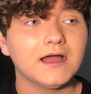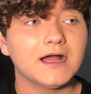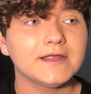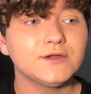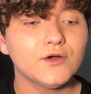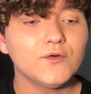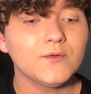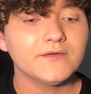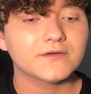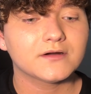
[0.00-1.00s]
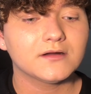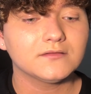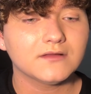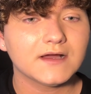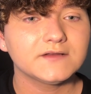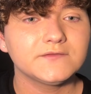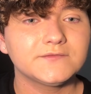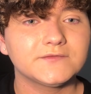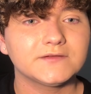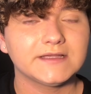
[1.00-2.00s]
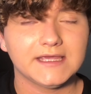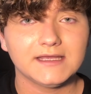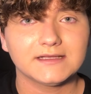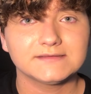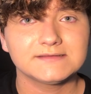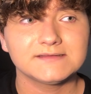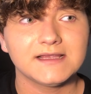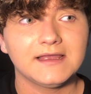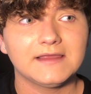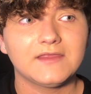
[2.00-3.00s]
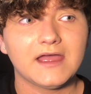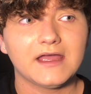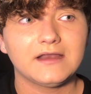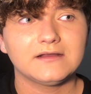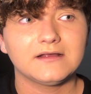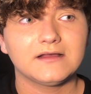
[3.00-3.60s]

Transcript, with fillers: I know there are a lot of kids that,